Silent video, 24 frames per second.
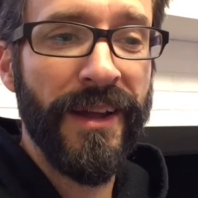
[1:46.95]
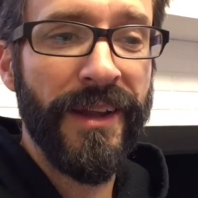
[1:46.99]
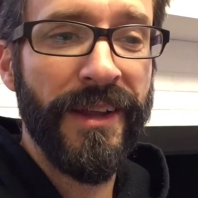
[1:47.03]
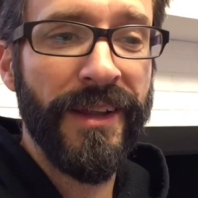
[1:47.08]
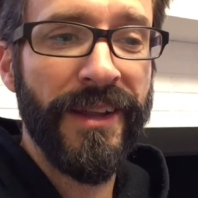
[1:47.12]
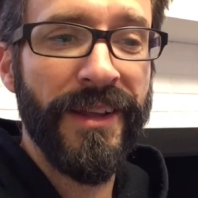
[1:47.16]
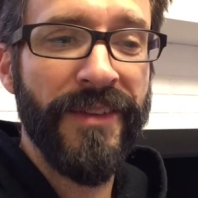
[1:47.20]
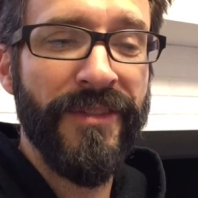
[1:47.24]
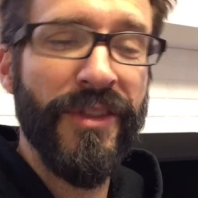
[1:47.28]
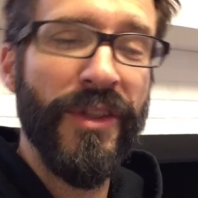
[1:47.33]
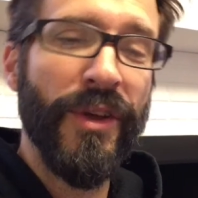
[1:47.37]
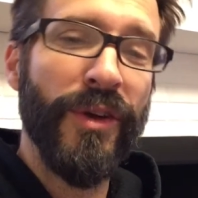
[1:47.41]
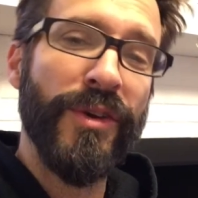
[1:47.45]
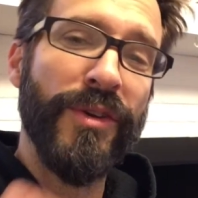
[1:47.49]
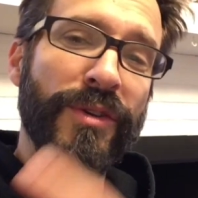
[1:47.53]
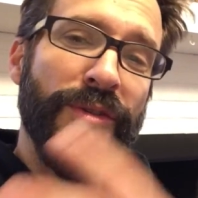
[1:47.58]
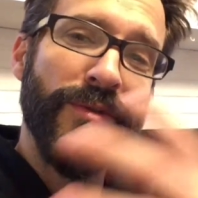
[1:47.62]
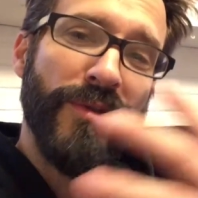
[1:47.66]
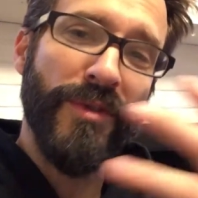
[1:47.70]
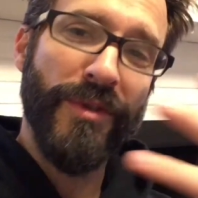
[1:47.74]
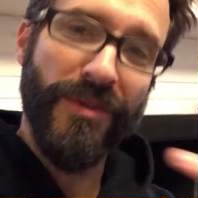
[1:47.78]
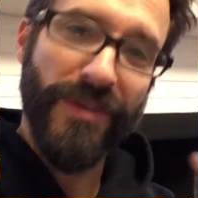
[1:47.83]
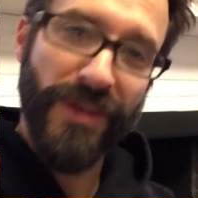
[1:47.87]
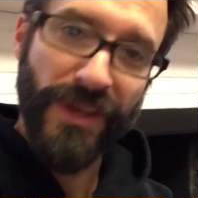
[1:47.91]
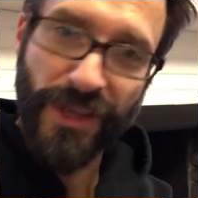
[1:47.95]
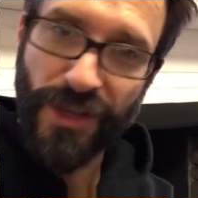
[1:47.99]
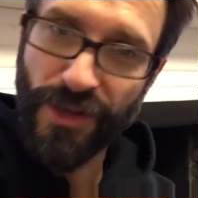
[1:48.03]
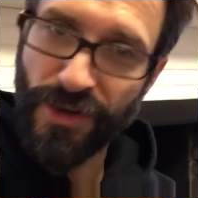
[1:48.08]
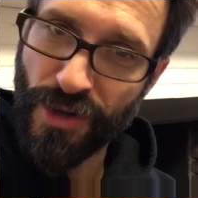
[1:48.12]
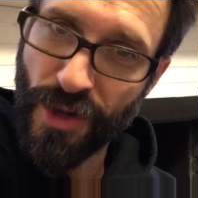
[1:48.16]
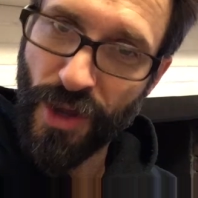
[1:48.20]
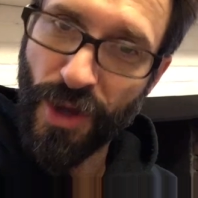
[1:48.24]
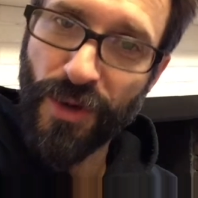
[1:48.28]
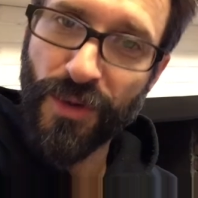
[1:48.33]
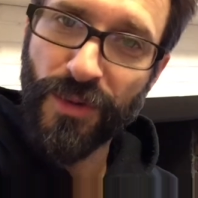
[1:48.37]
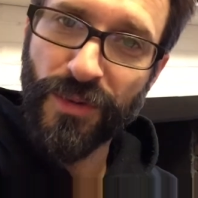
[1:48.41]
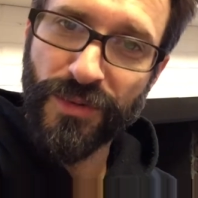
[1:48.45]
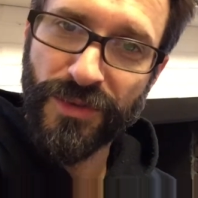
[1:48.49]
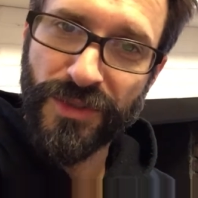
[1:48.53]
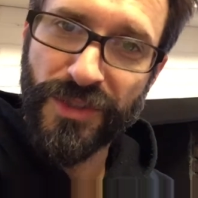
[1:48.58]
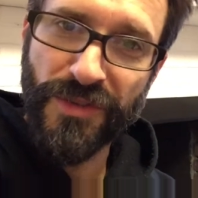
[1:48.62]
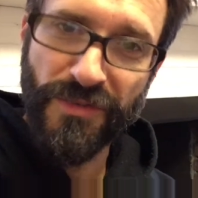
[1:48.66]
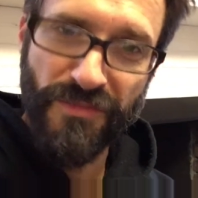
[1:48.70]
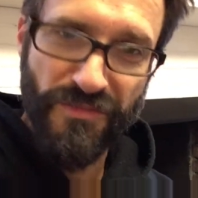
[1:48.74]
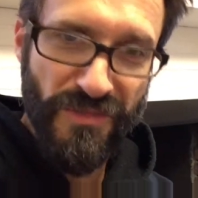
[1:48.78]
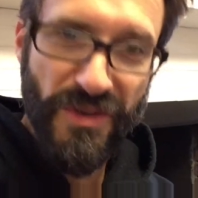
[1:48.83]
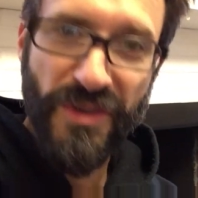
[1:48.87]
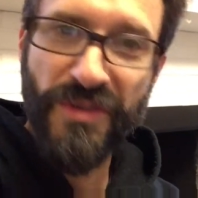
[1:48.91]
Even though you think you know
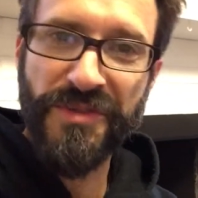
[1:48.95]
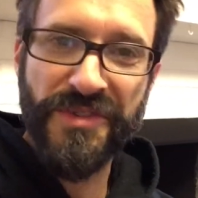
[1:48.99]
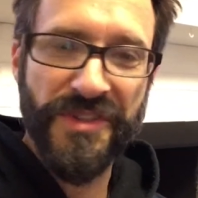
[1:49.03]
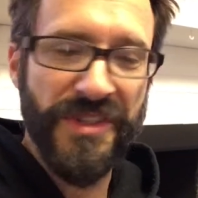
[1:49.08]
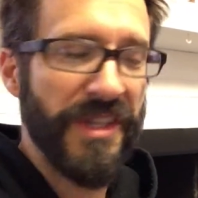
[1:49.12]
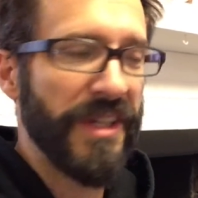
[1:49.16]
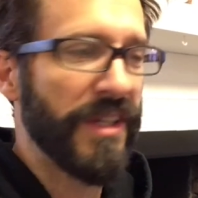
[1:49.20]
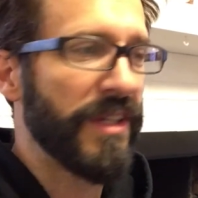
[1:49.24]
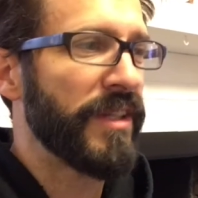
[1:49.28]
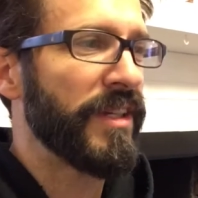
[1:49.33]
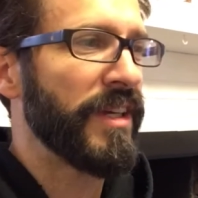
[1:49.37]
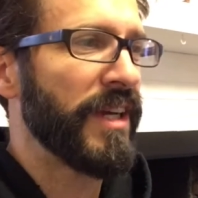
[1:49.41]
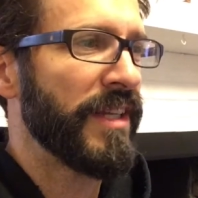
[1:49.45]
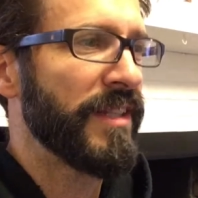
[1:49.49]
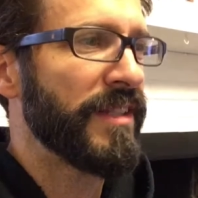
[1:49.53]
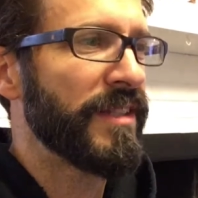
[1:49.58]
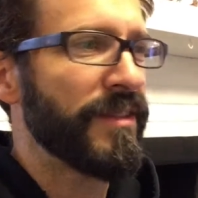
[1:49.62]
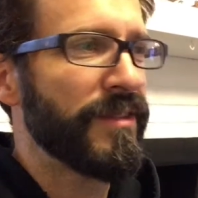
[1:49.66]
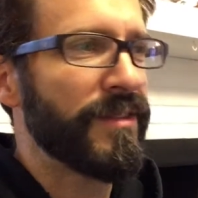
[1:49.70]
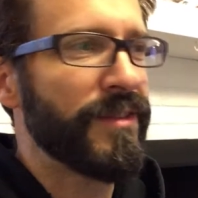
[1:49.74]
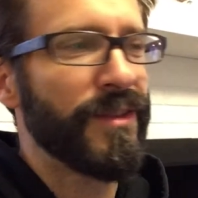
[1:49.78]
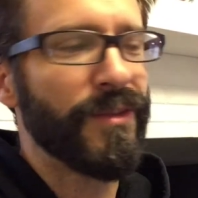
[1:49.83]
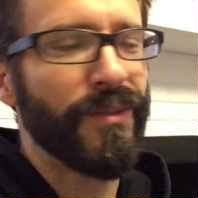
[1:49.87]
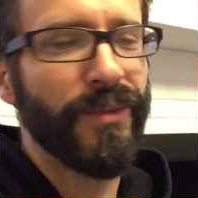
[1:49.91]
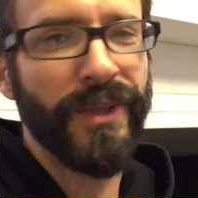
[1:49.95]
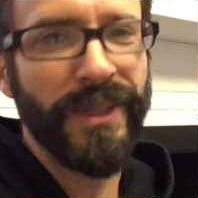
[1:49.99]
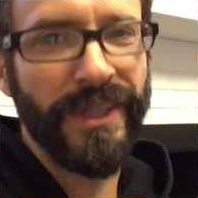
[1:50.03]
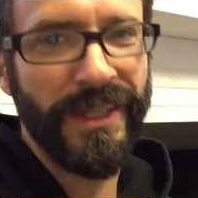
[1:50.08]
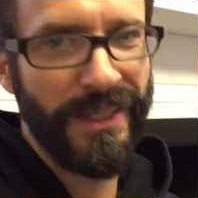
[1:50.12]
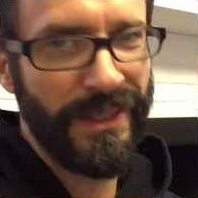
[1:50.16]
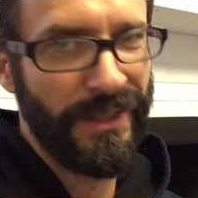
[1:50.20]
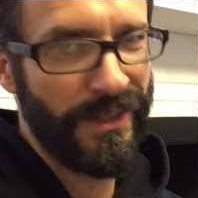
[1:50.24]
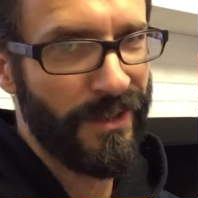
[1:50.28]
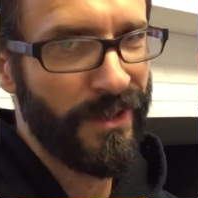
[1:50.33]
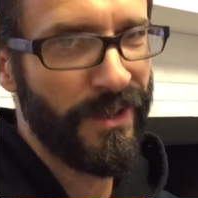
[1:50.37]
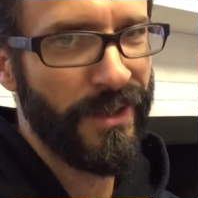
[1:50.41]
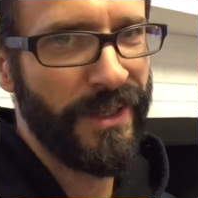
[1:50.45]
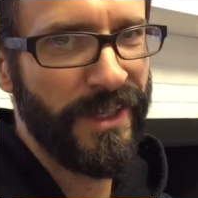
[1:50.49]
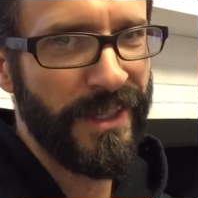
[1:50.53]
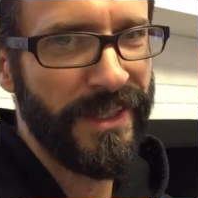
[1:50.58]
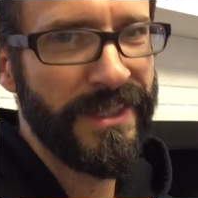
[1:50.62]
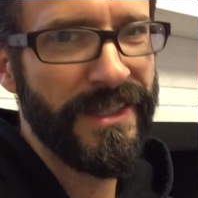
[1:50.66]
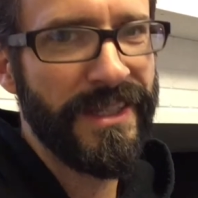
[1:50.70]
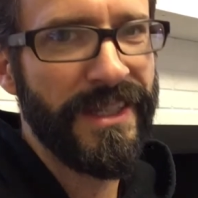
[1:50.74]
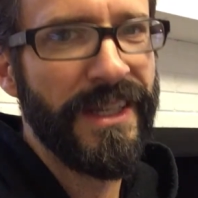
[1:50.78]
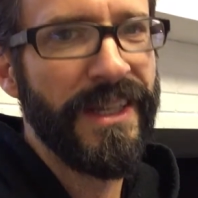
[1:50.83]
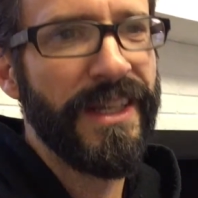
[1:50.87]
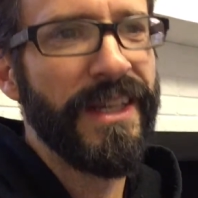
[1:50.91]
some music, to really learn
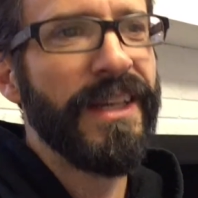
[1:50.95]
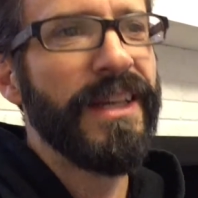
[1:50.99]
it,